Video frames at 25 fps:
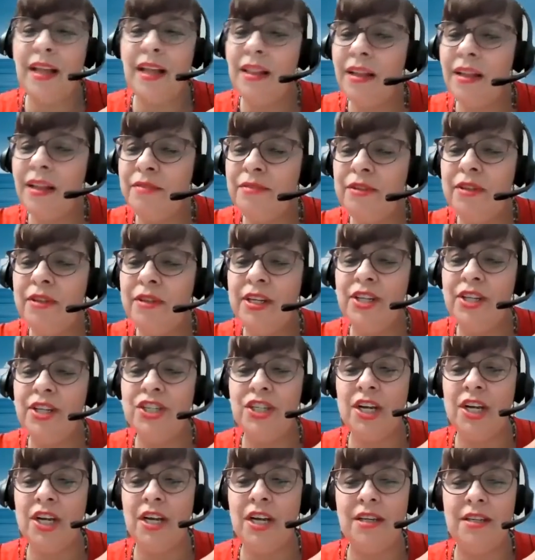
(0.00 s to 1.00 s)
I love
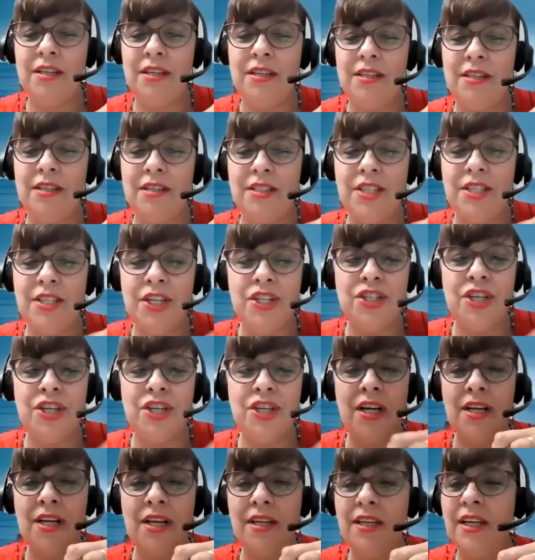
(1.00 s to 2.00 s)
you,
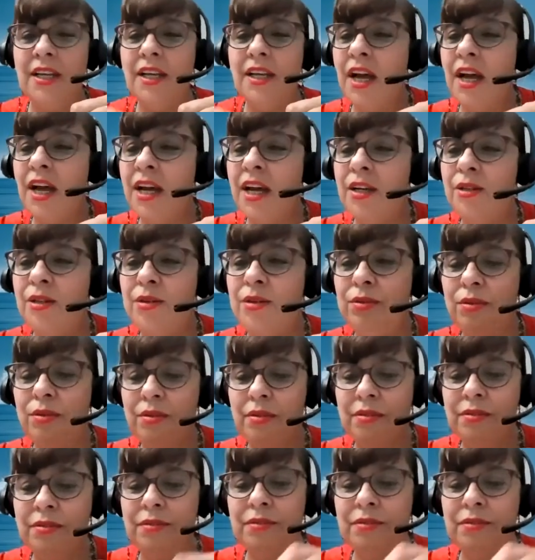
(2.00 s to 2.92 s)
Deja, Ricardo,